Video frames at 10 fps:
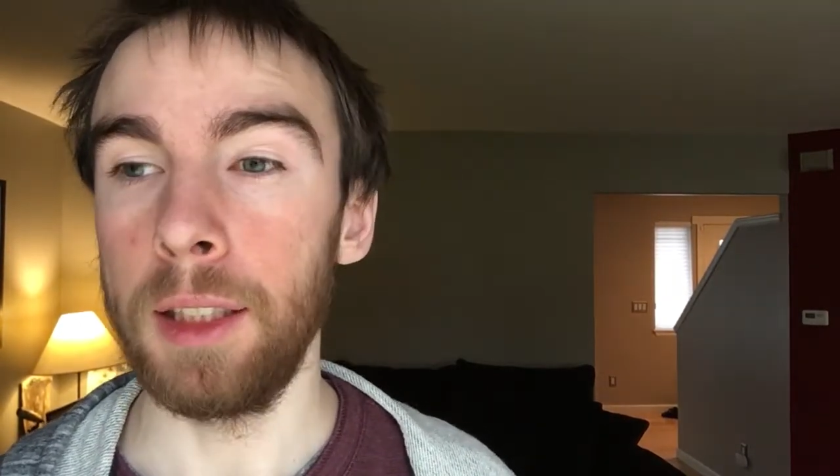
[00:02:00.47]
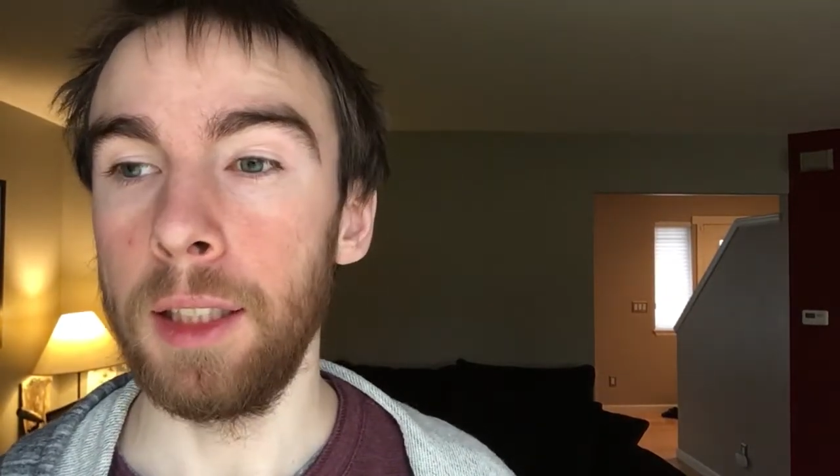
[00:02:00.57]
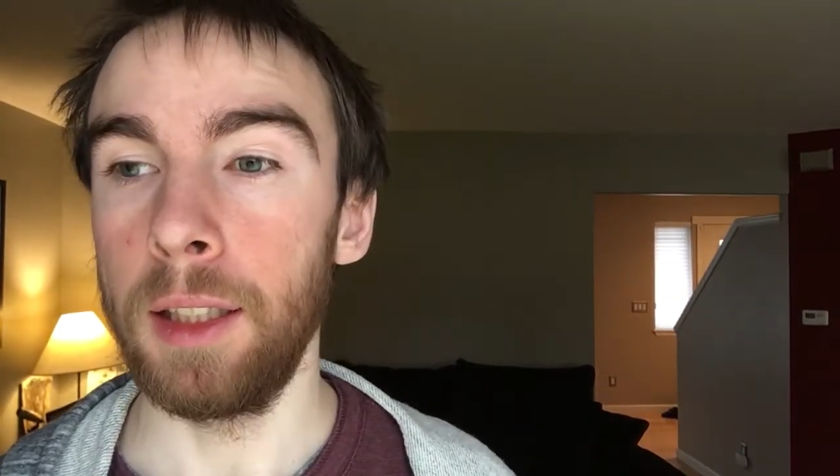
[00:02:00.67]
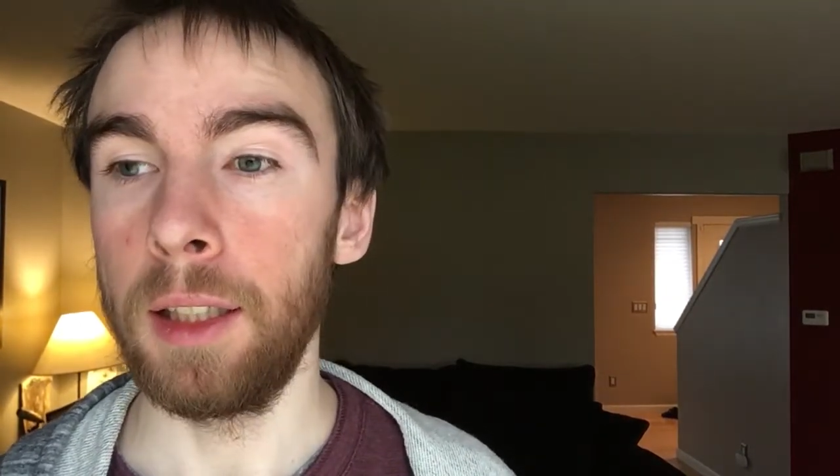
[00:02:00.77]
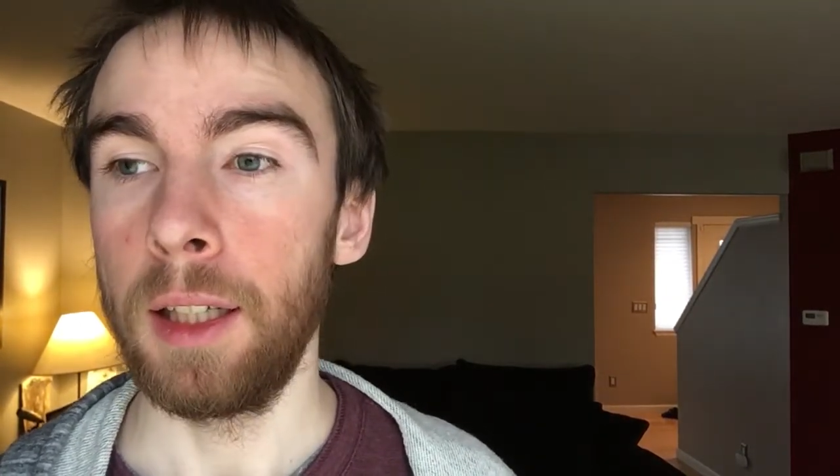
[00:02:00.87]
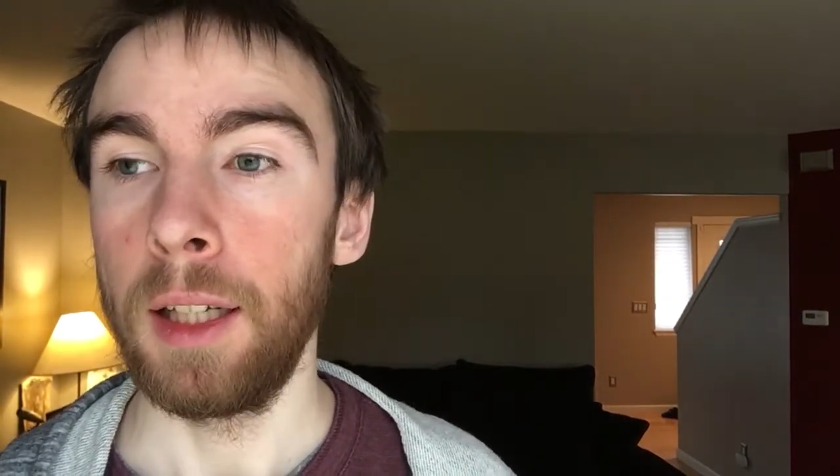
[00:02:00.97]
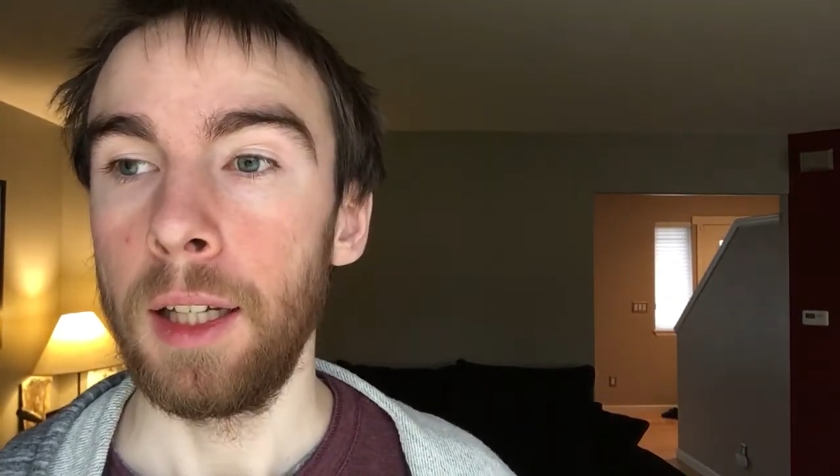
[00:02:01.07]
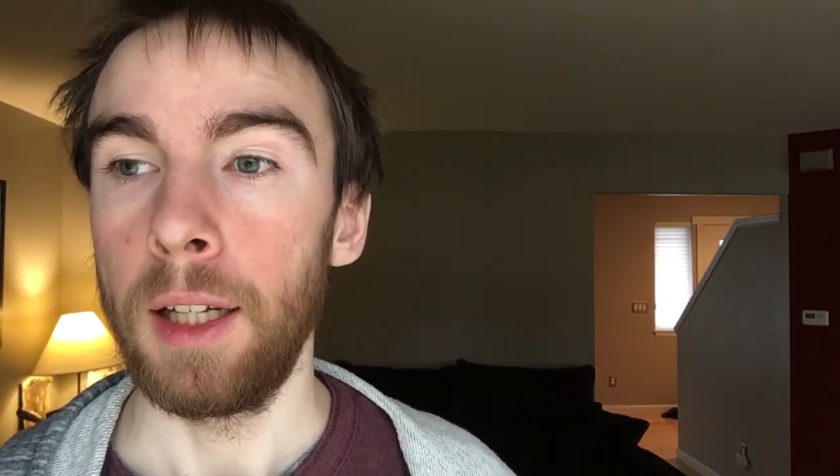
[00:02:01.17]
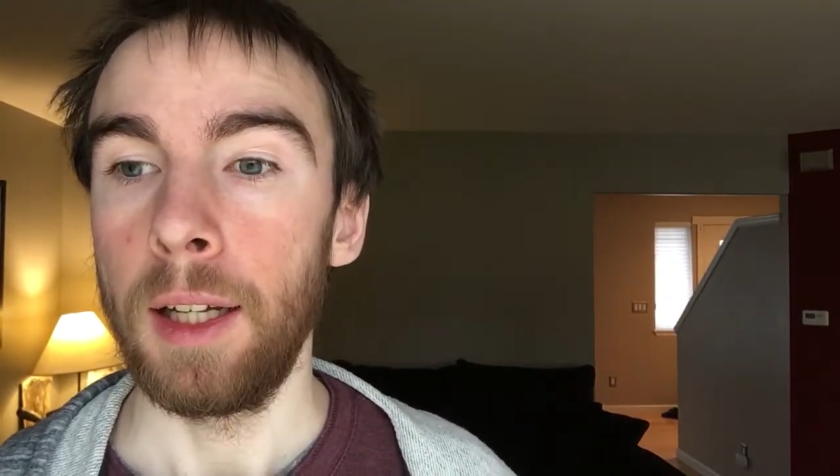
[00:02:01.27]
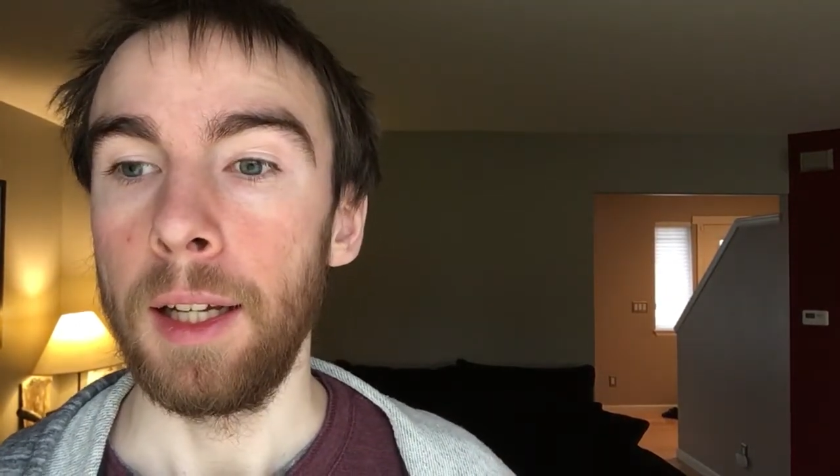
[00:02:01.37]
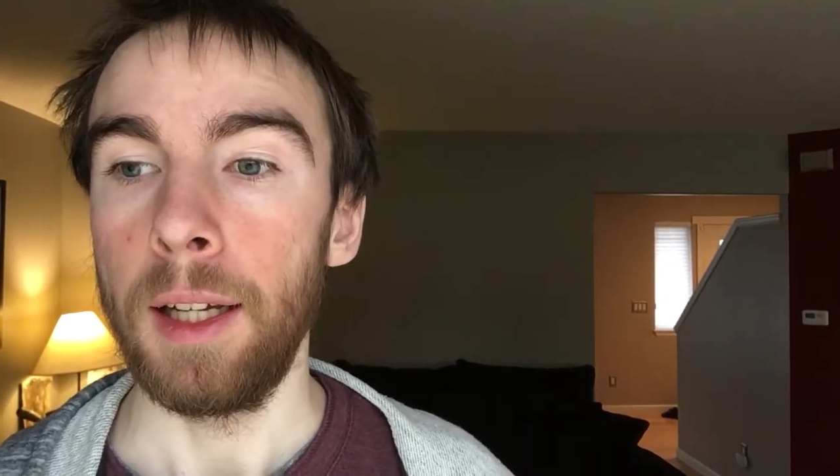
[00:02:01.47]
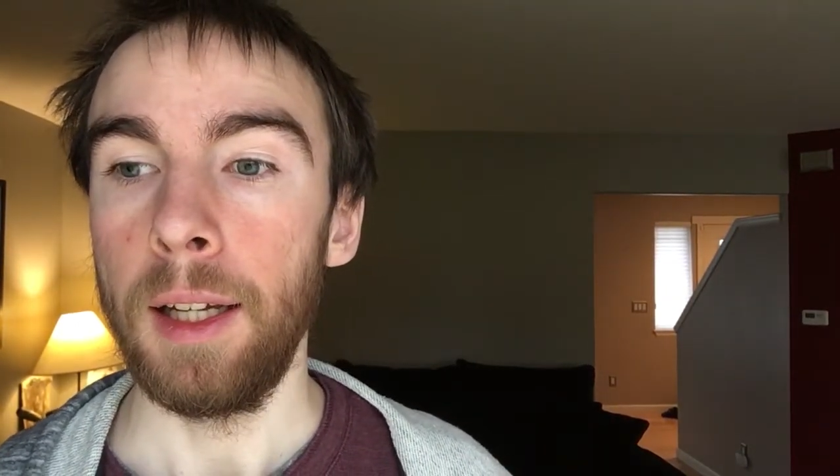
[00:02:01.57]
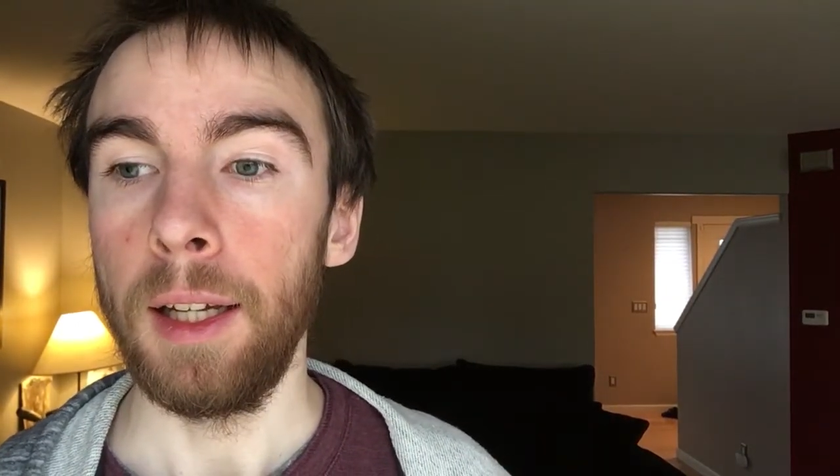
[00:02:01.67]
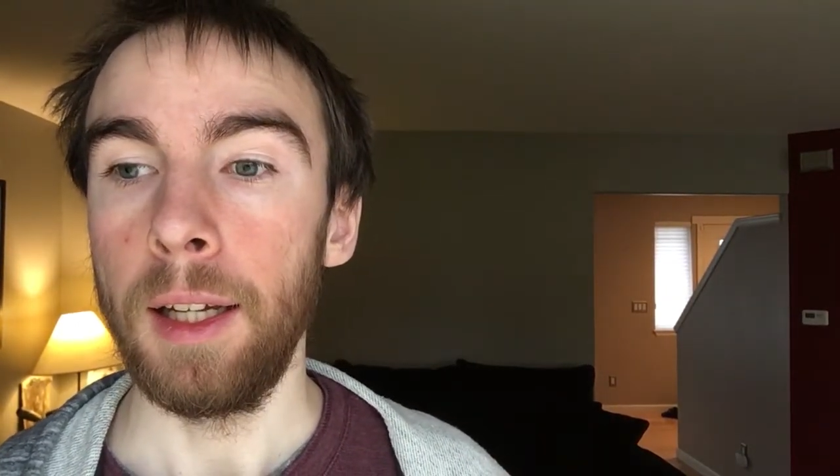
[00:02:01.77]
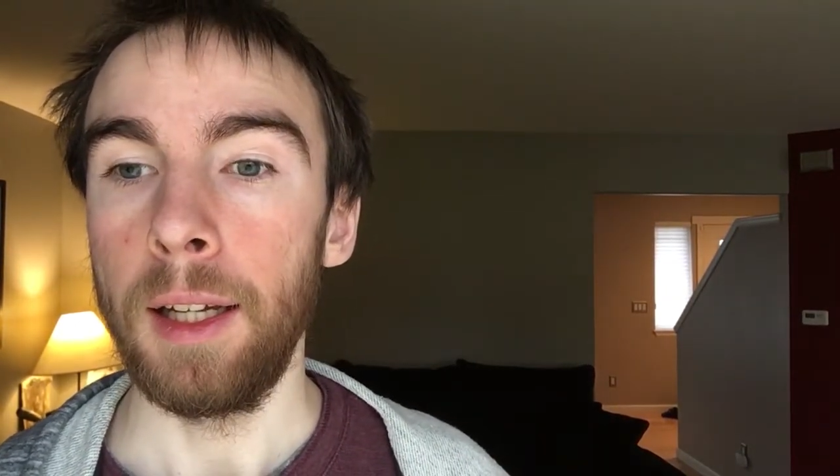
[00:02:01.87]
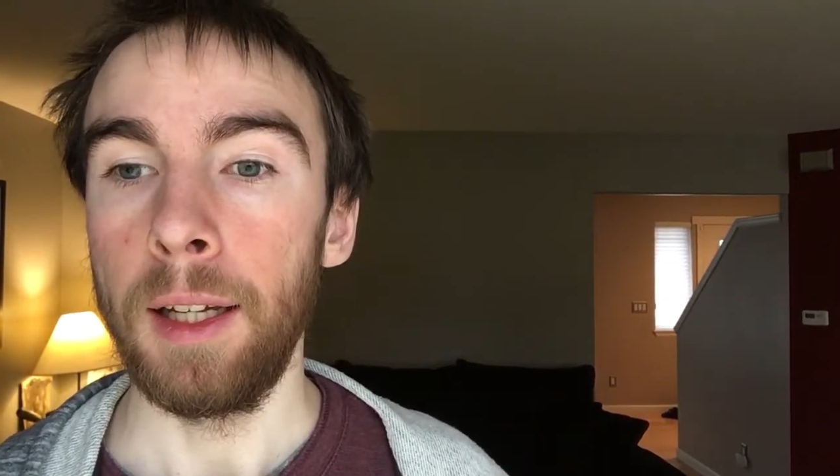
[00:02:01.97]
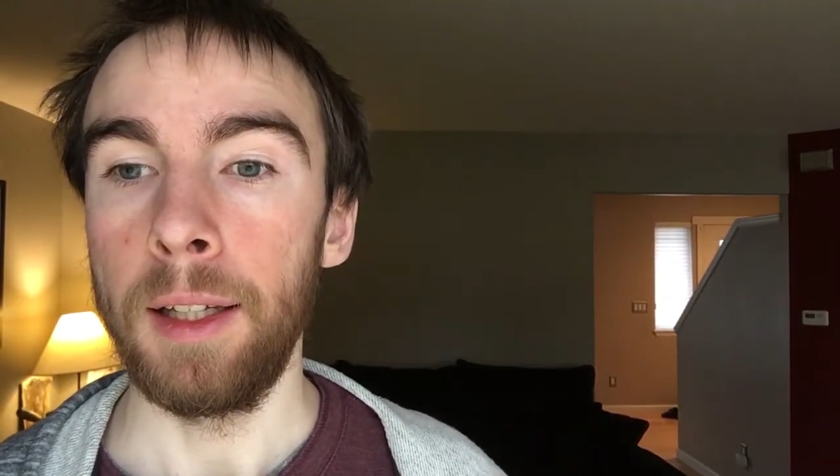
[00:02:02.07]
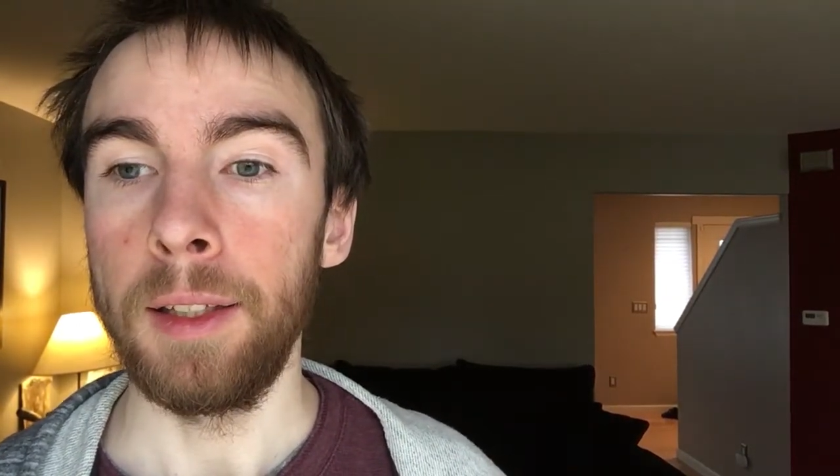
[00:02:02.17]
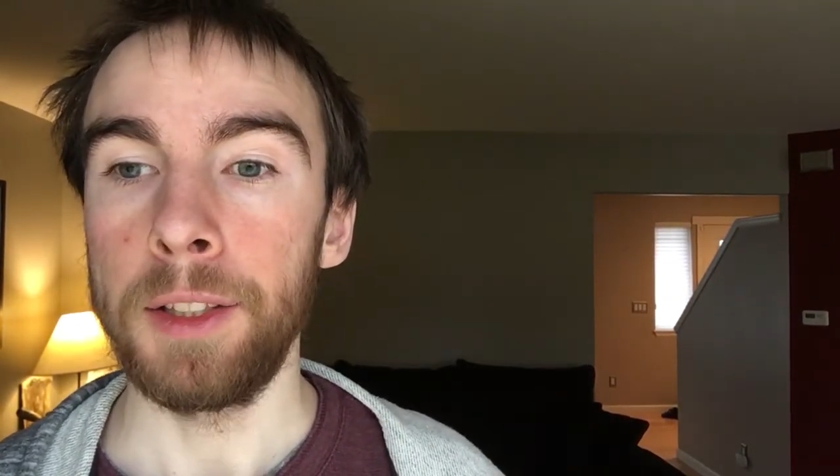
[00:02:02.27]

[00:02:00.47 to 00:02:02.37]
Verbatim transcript: it. And it